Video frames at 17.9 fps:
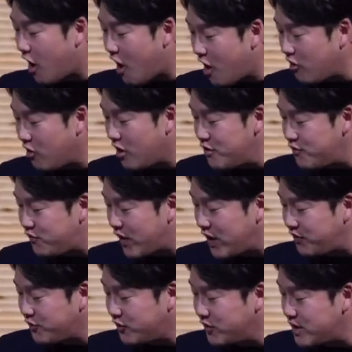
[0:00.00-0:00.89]
our
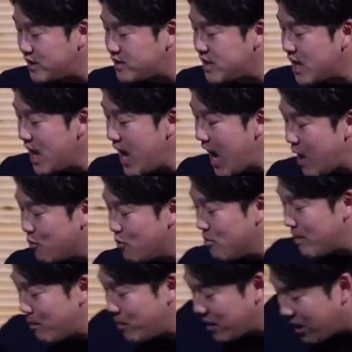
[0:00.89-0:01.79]
unfaithfulness and
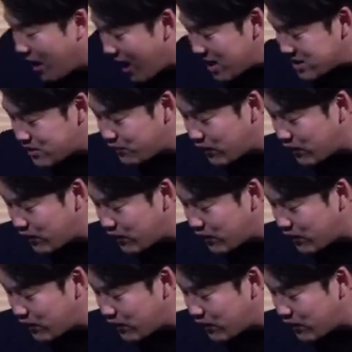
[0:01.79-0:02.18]
remember God's